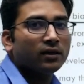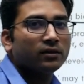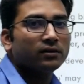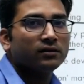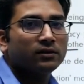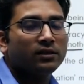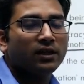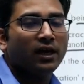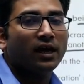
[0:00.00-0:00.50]

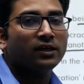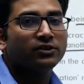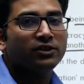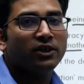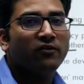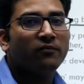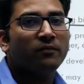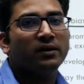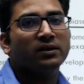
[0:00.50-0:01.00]
the
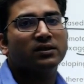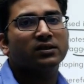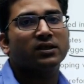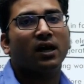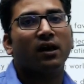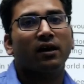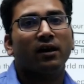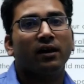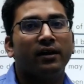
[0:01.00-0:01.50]
achievements
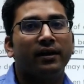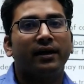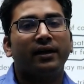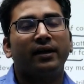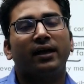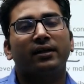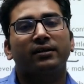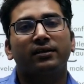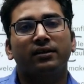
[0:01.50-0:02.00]
are
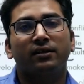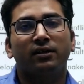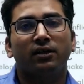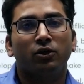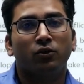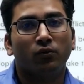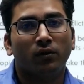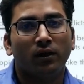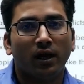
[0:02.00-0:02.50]
neglected
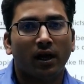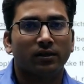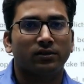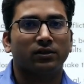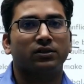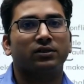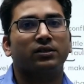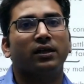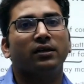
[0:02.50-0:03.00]
to a large
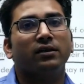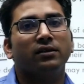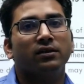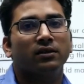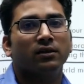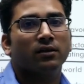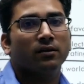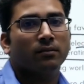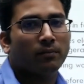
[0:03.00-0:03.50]
extent
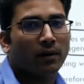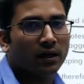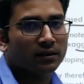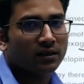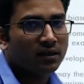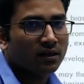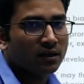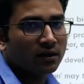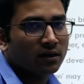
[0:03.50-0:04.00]
by the
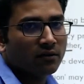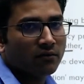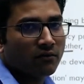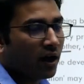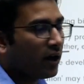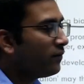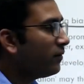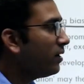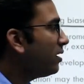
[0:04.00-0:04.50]
rivaling